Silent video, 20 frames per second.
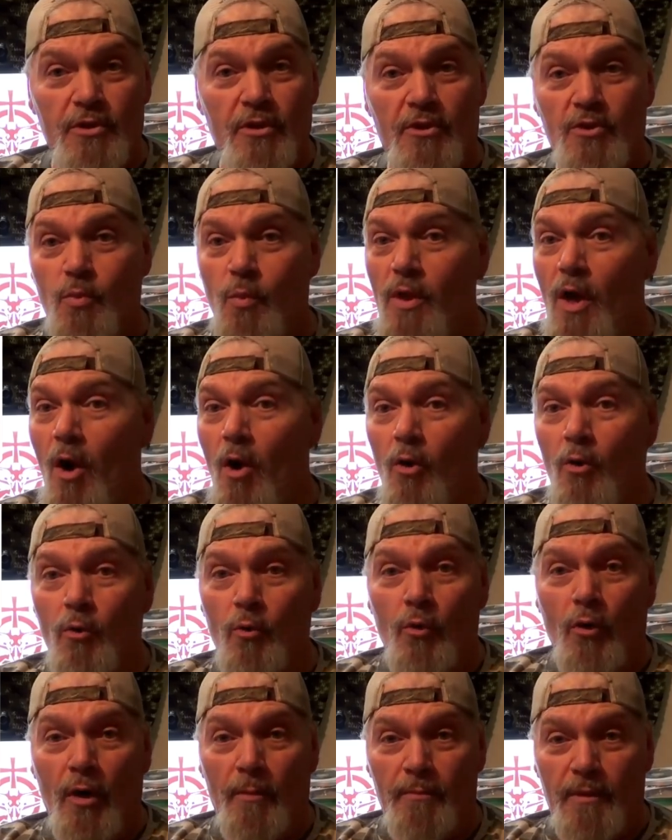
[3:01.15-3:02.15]
sons, we all
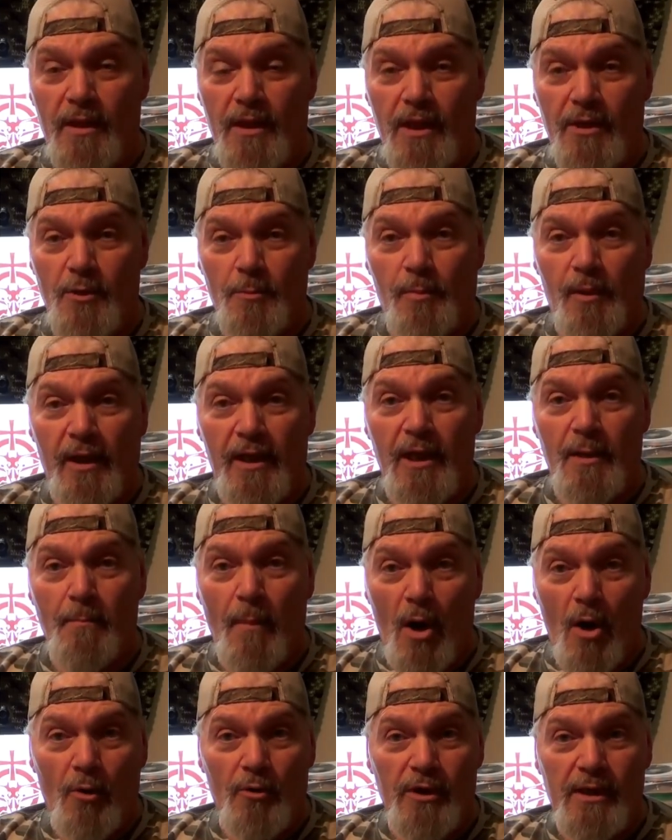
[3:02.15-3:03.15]
grew up together playing
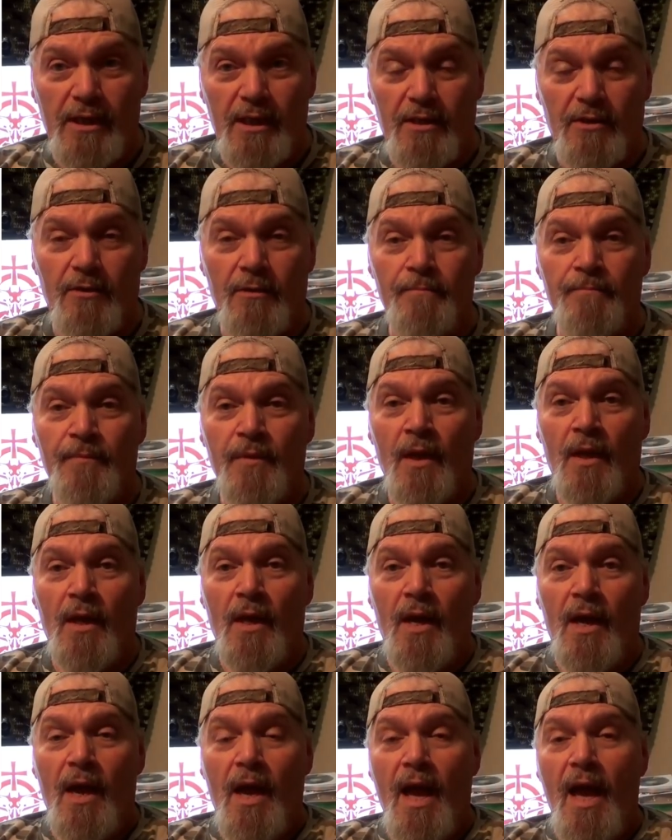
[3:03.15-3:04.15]
ball together.
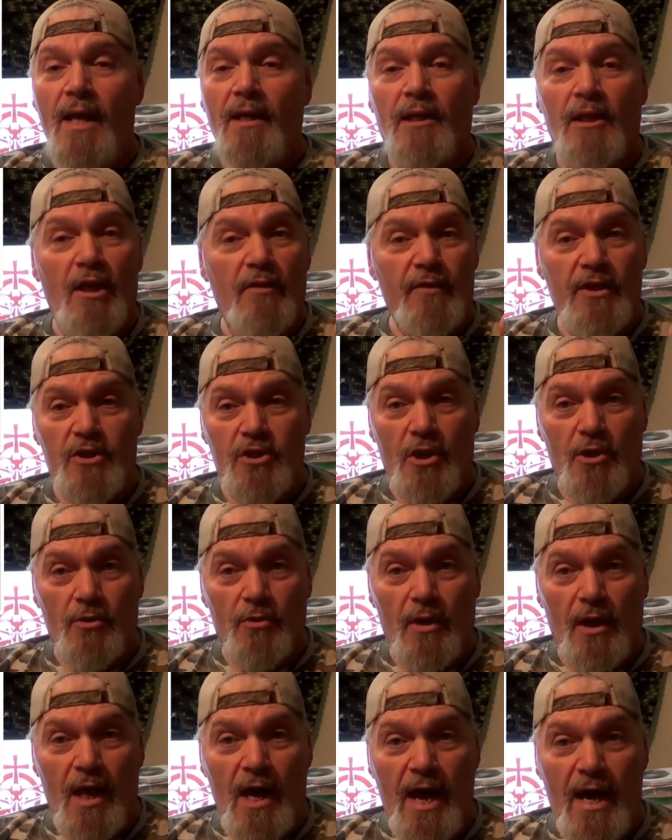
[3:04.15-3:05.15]
Love each
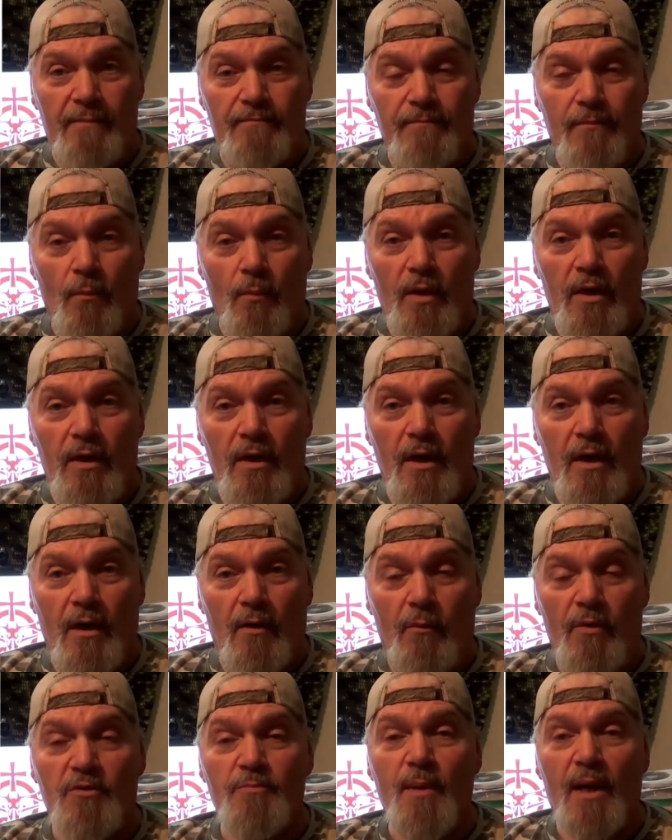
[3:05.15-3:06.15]
other a lot. We,
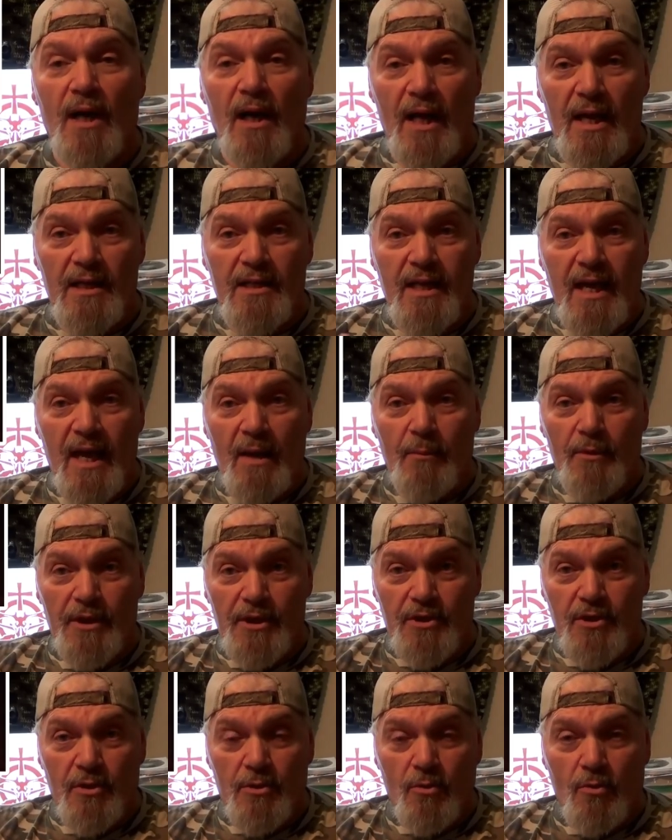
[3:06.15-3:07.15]
uh, we spent a lot of time with
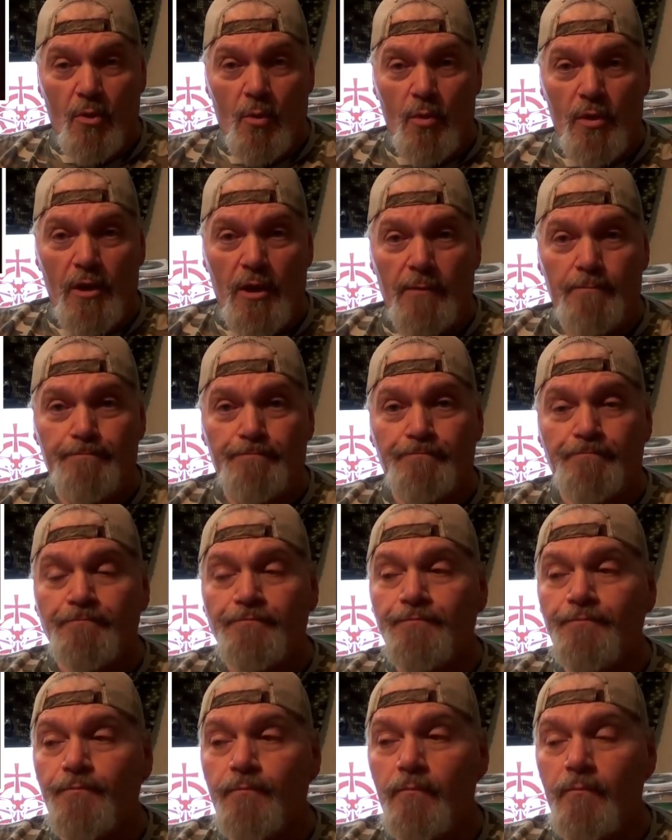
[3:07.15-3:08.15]
each other growing up.
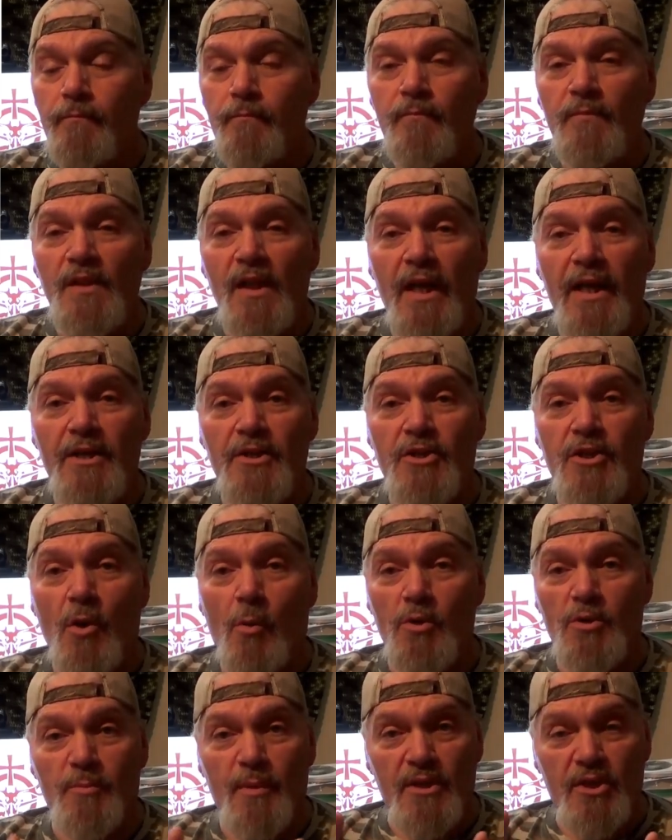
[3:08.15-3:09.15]
And
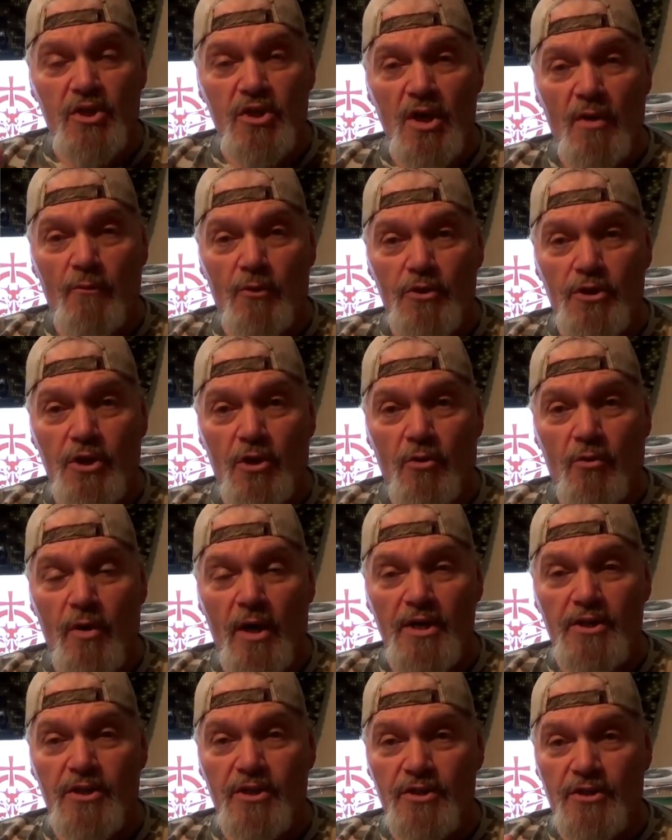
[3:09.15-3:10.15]
so it's been several
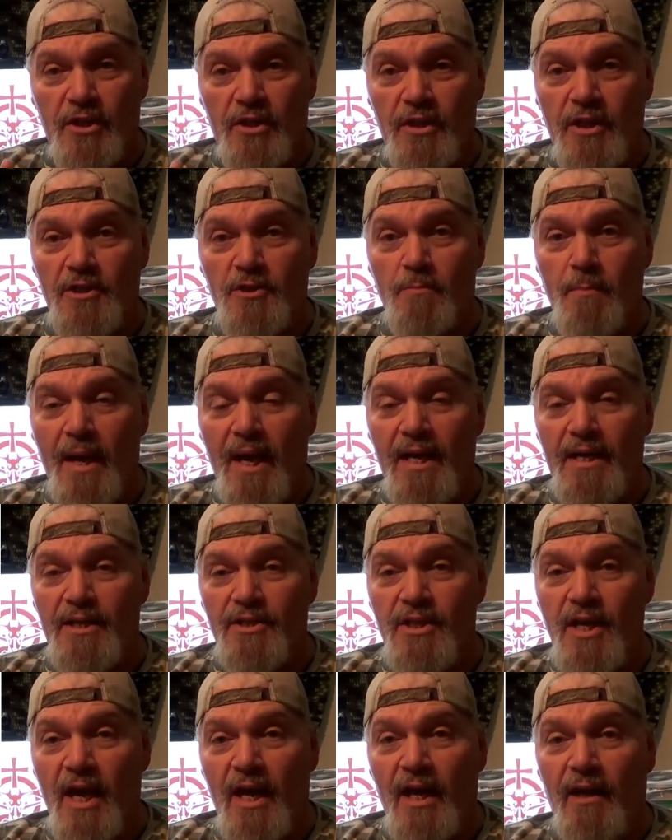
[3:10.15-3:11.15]
generations that this man
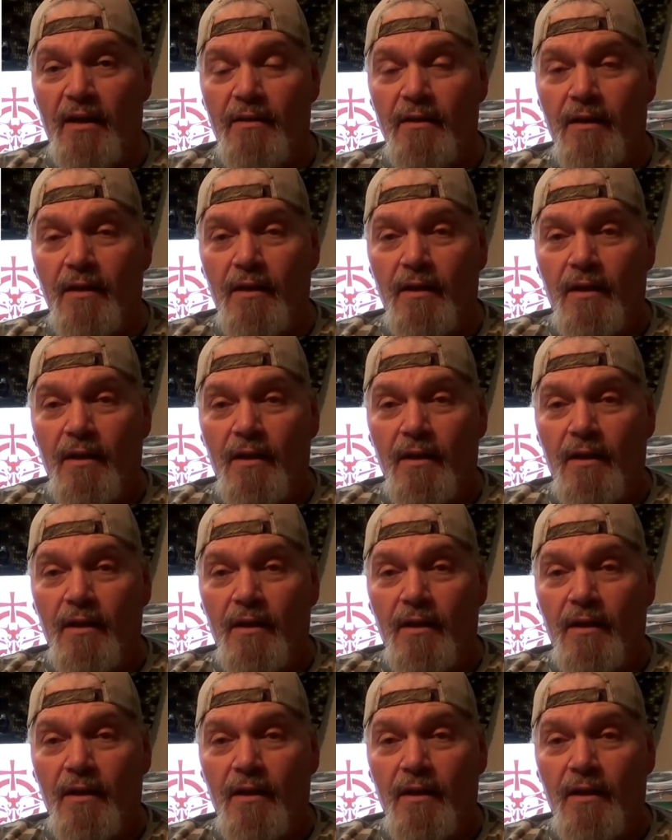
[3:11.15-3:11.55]
has had